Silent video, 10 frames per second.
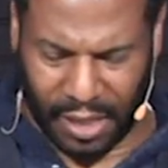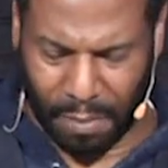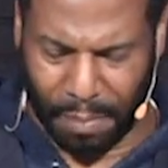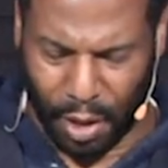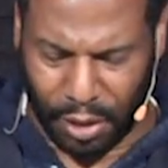is a
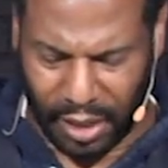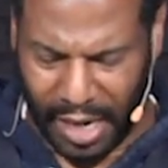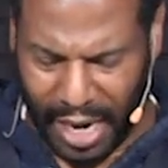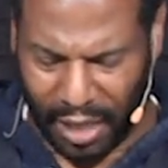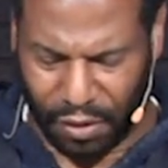person
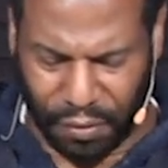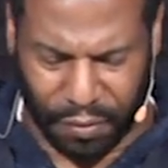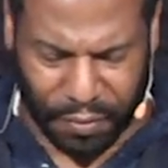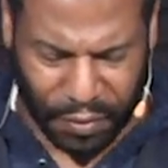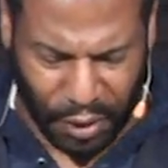that is
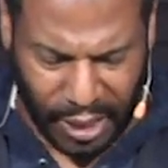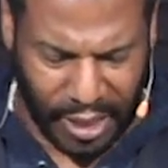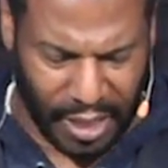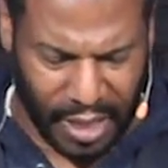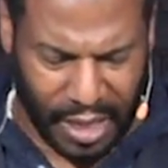
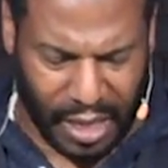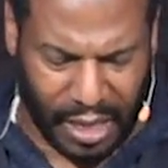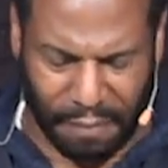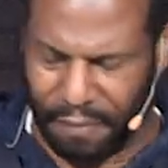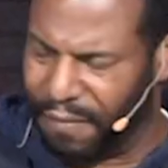fully
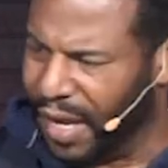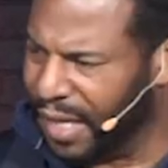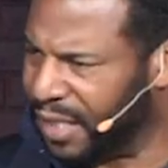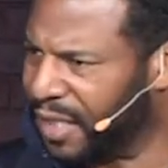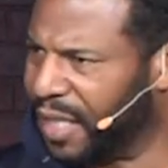
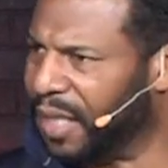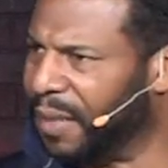convinced.